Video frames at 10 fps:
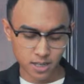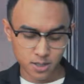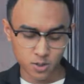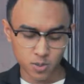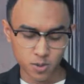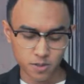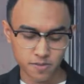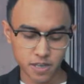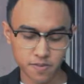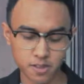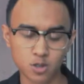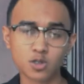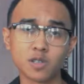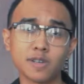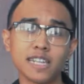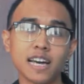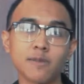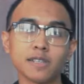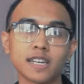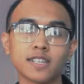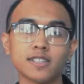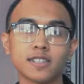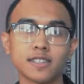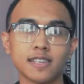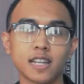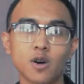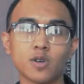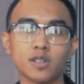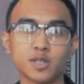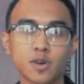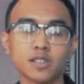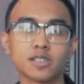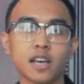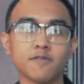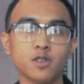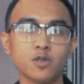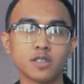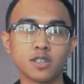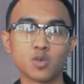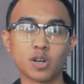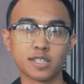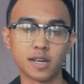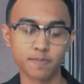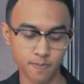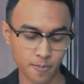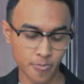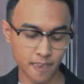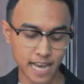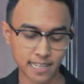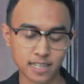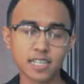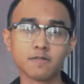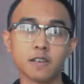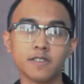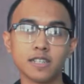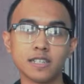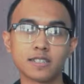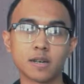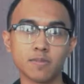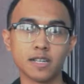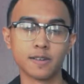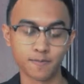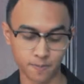So the most favored social media application that our respondents have used is WhatsApp, and the least favorite is Tumblr.